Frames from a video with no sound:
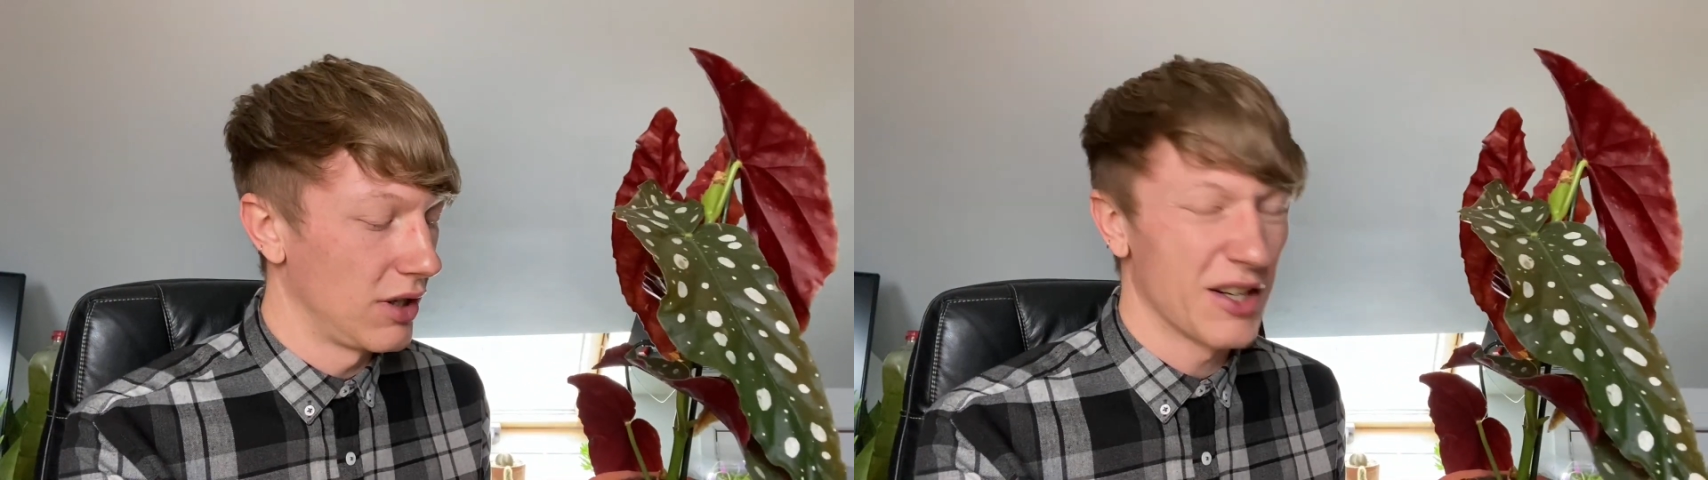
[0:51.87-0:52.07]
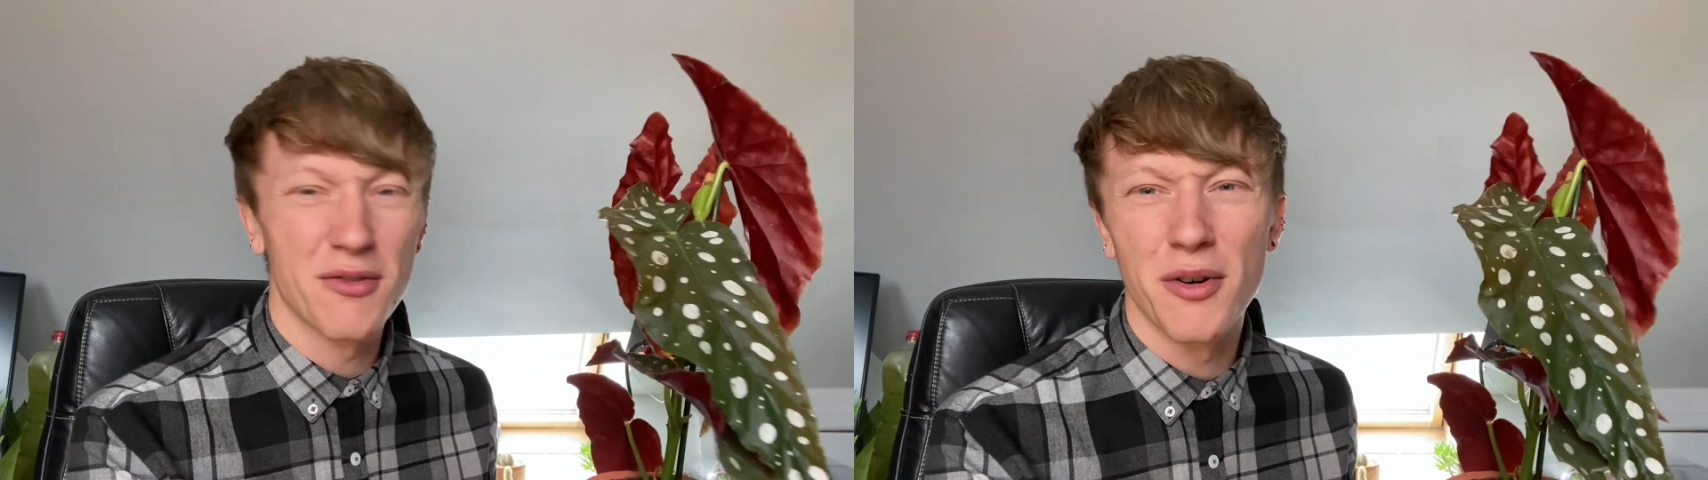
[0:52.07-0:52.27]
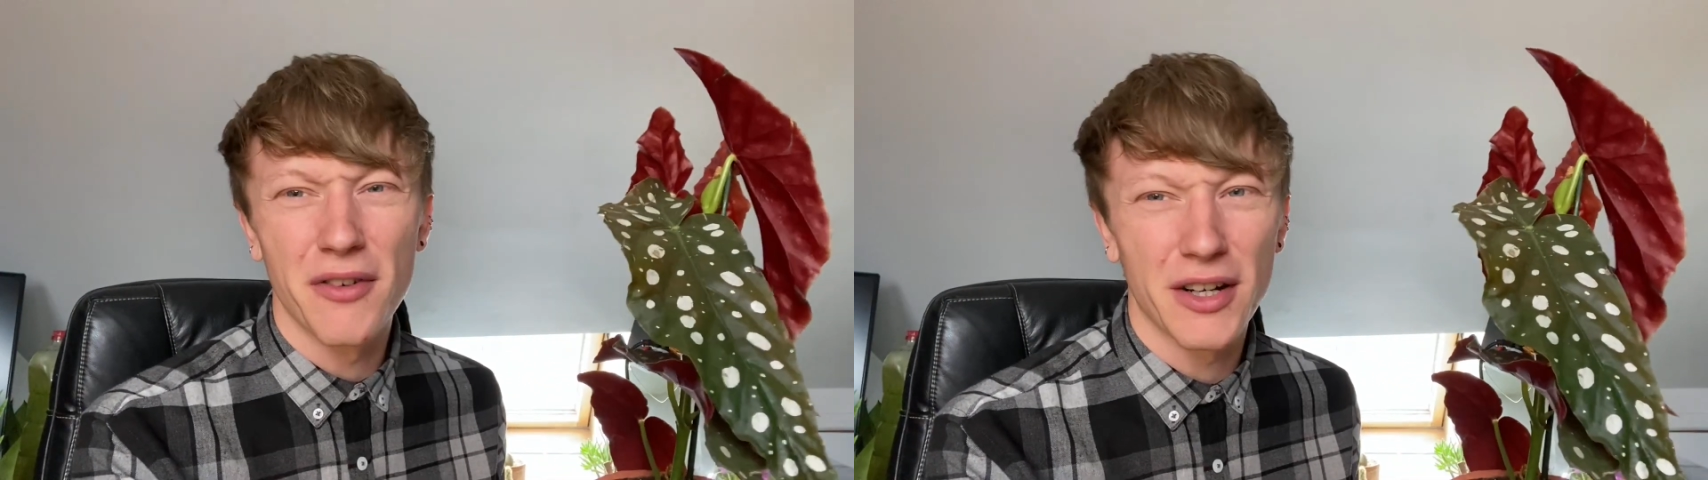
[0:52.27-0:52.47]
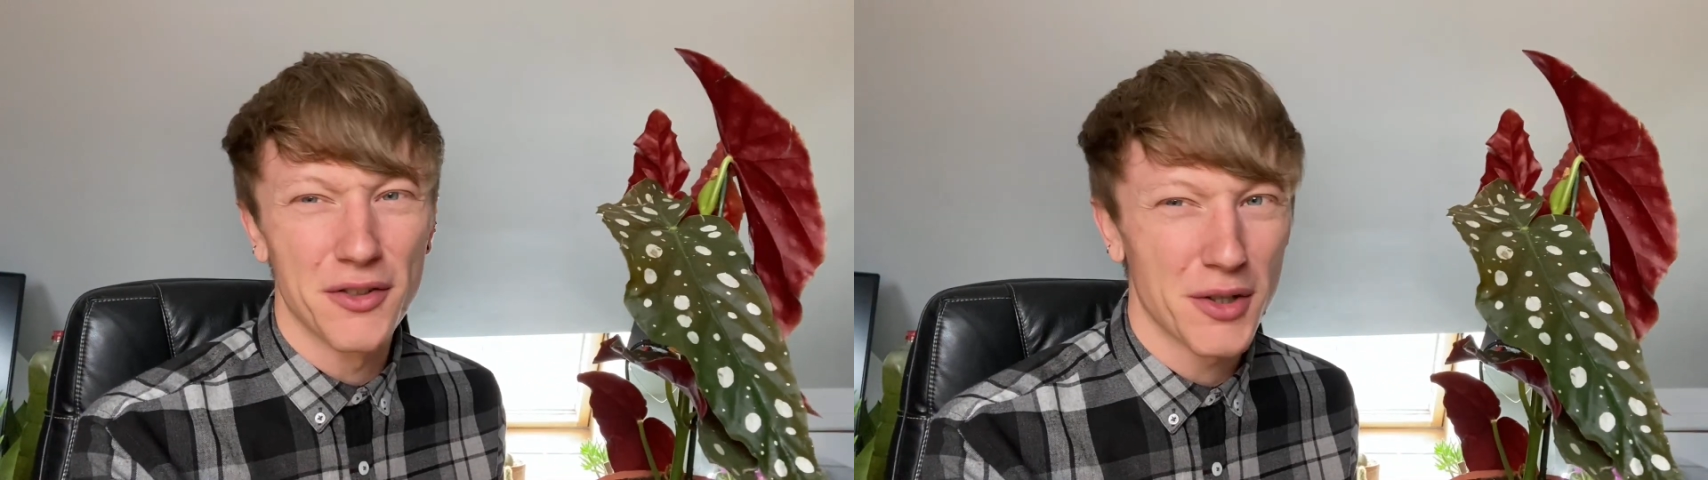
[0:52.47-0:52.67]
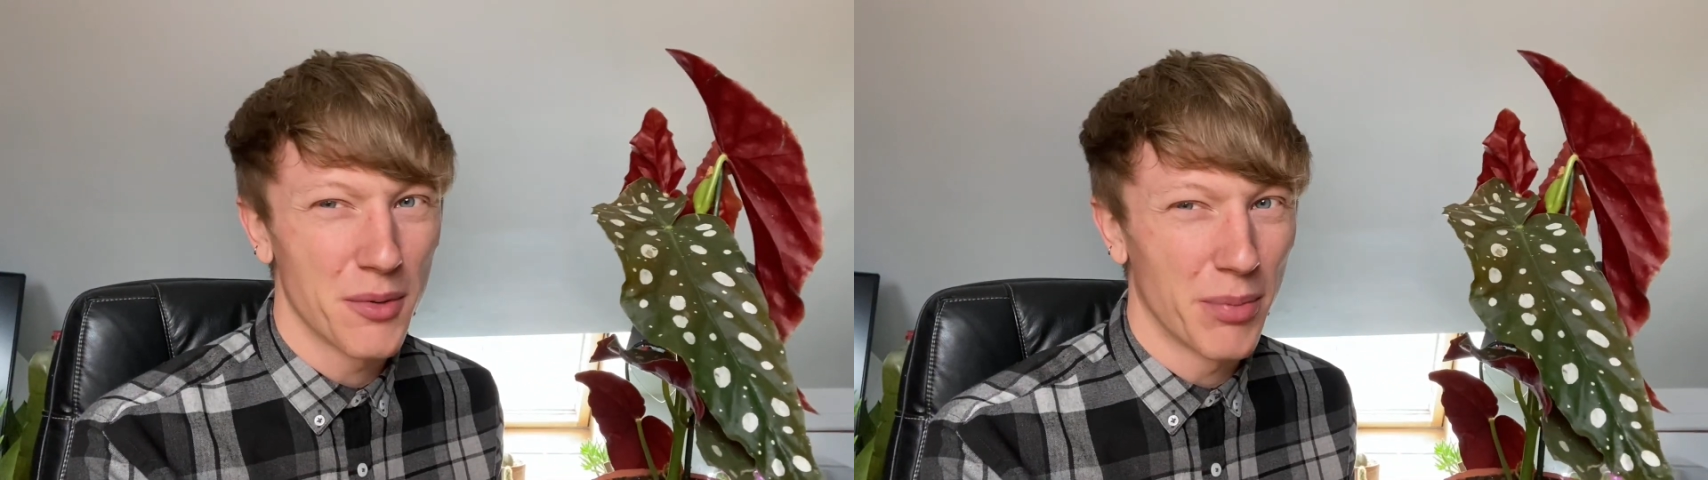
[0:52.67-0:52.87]
I don't know if I can
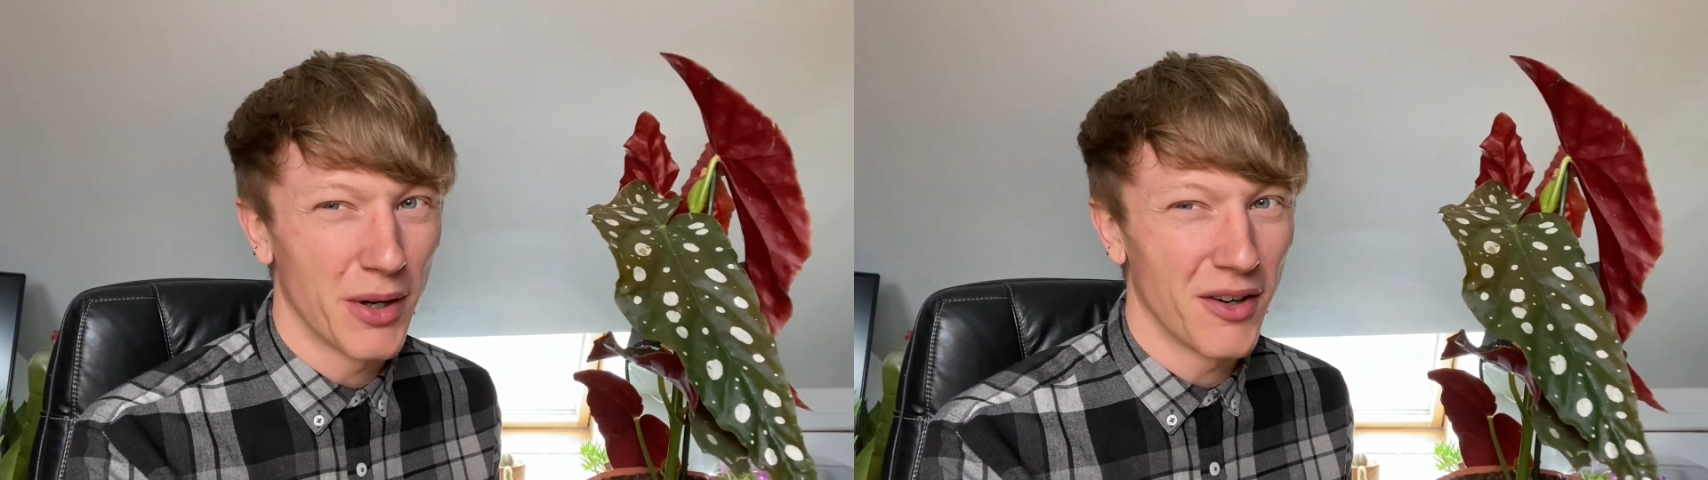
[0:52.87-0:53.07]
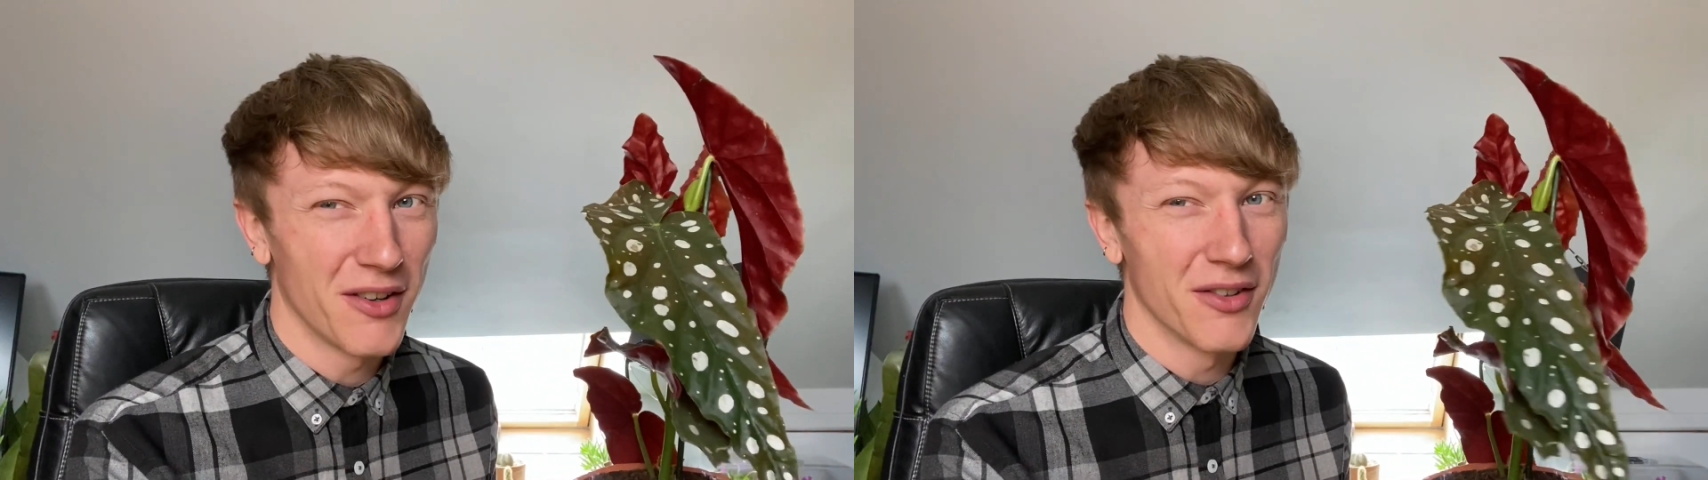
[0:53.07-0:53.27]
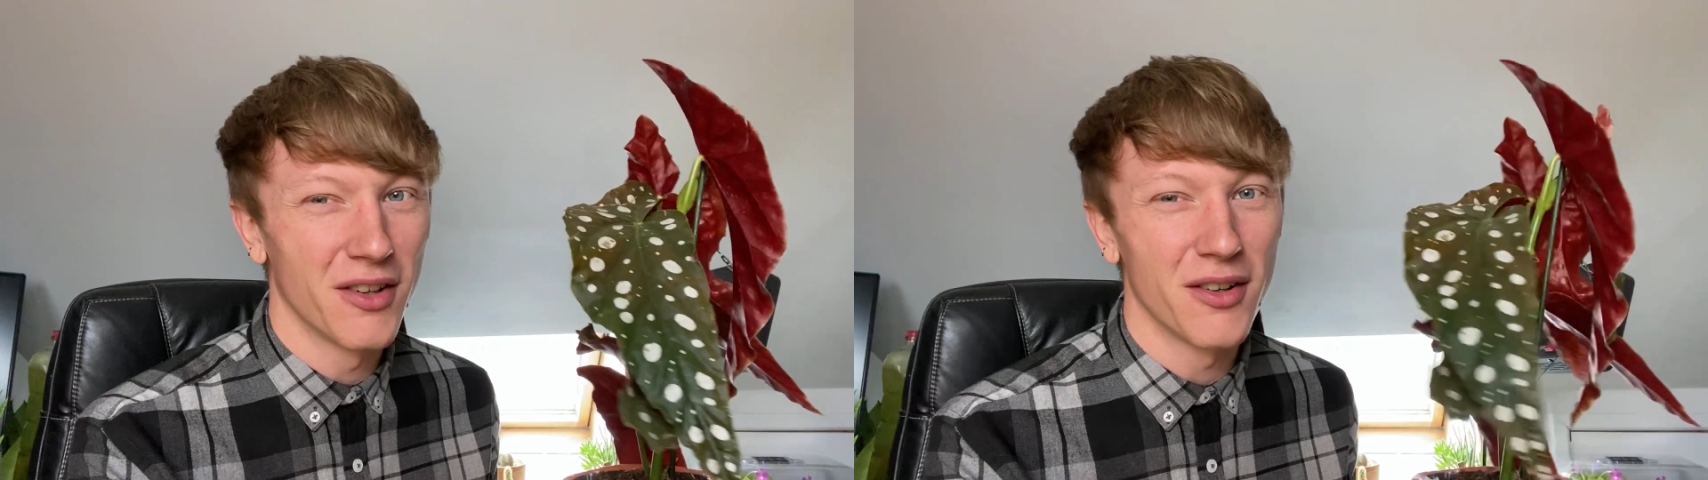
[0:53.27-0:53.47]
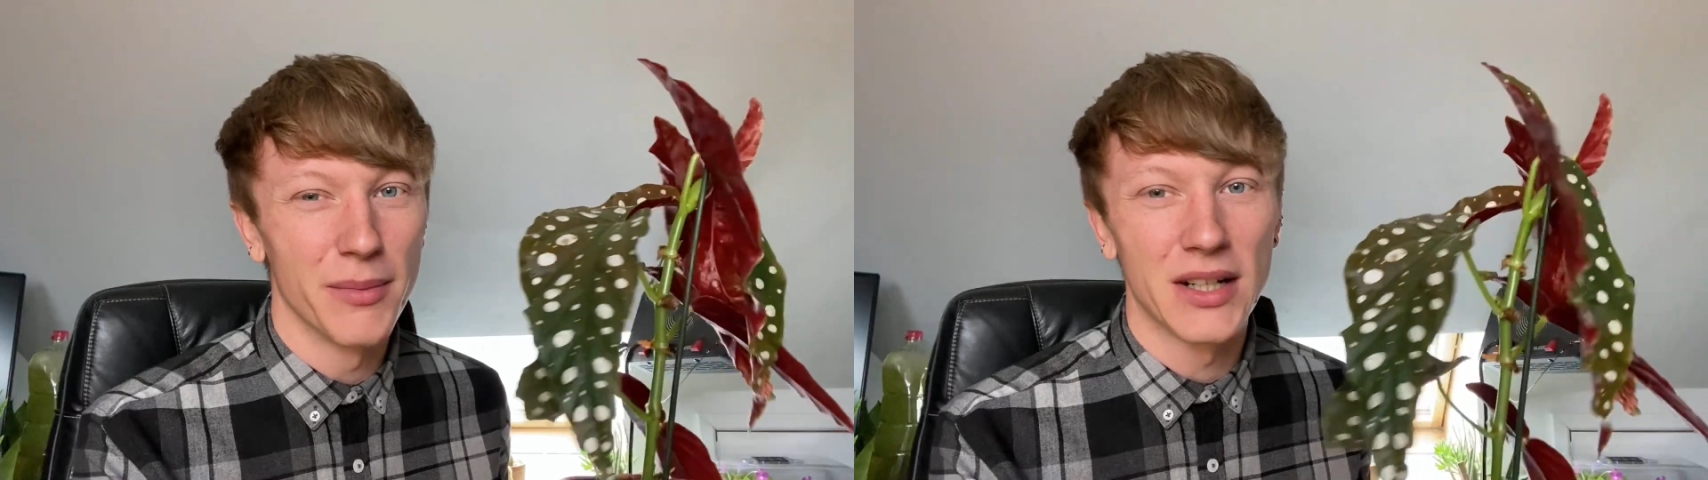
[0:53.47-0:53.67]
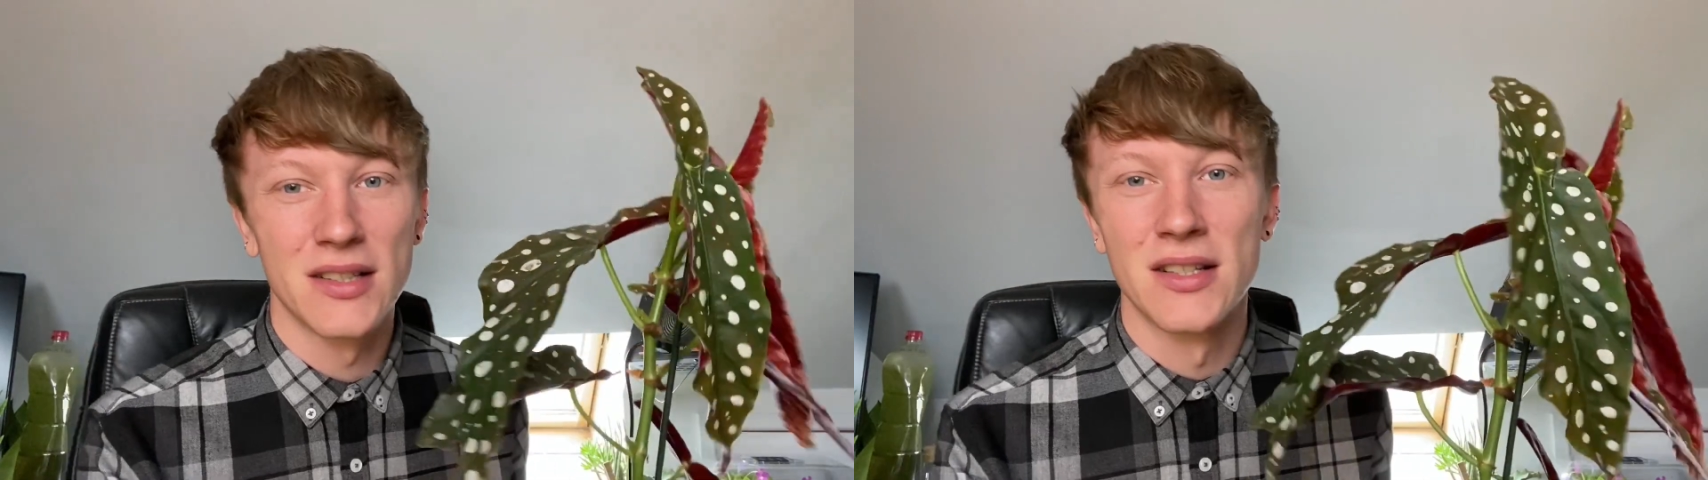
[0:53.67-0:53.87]
show the pot or not
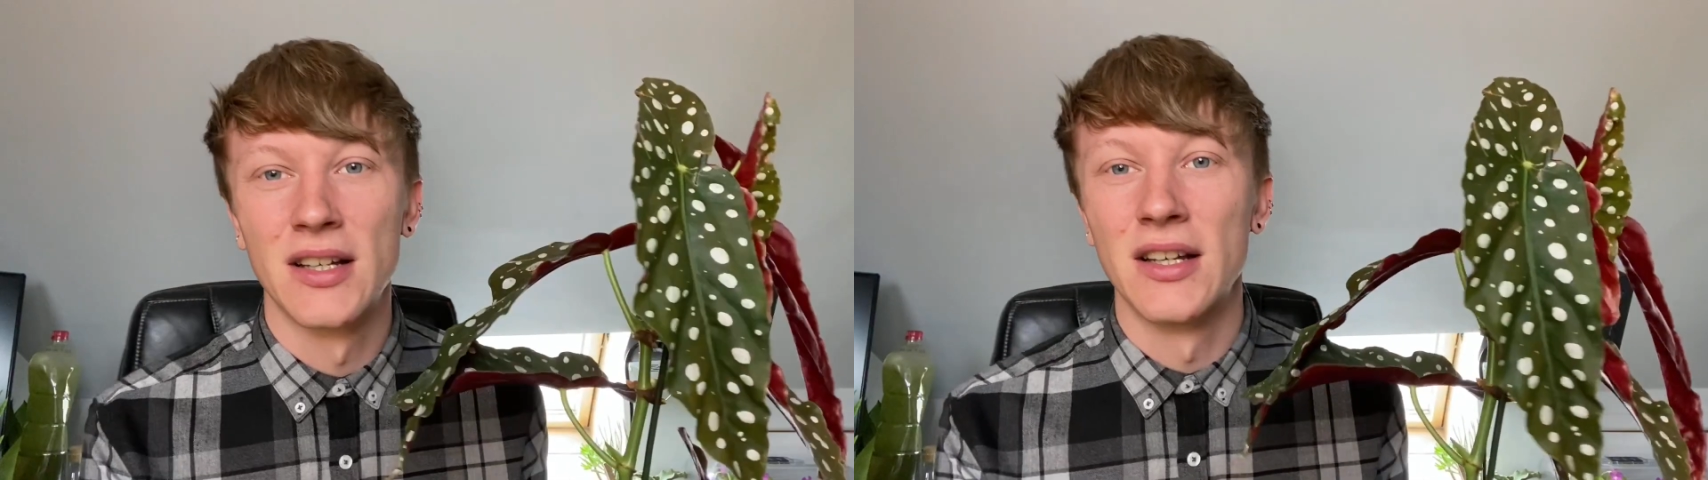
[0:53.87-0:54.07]
because